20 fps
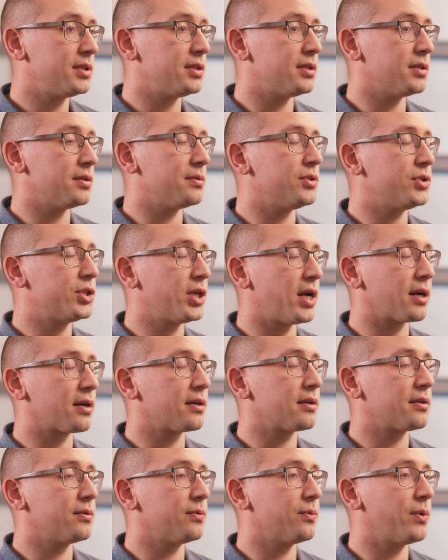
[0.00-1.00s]
to check
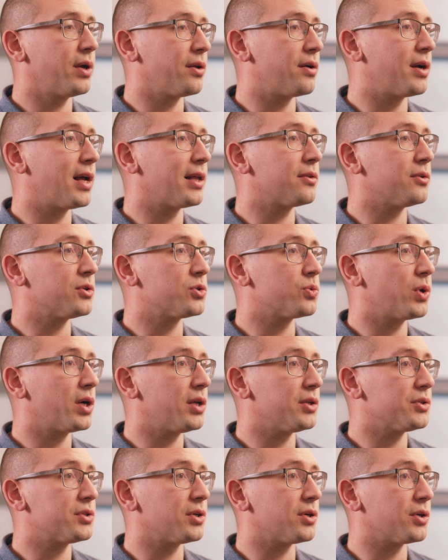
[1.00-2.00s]
whether or not those
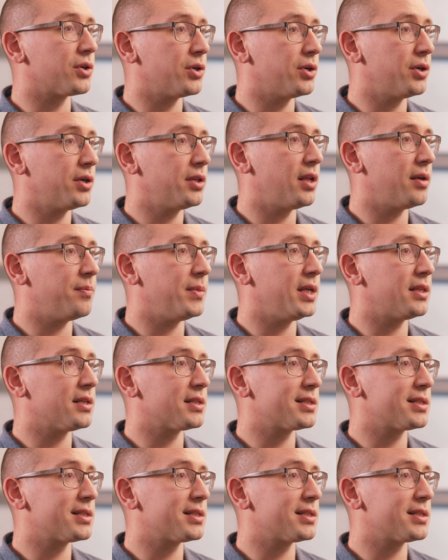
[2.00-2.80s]
welds are good, they meet the